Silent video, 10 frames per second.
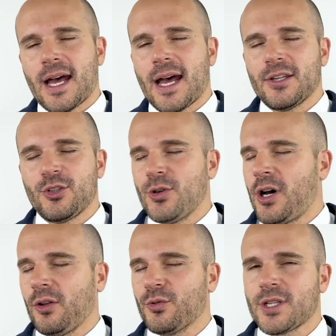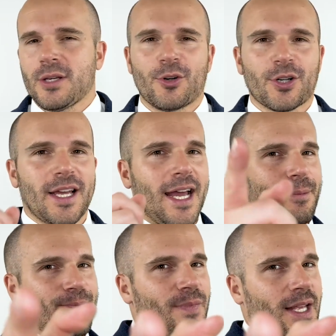and do not lose any more time.
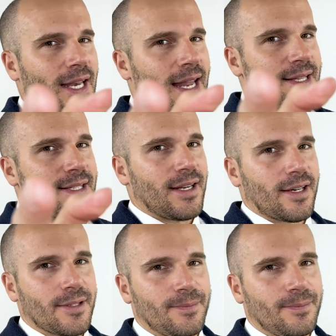Let's start.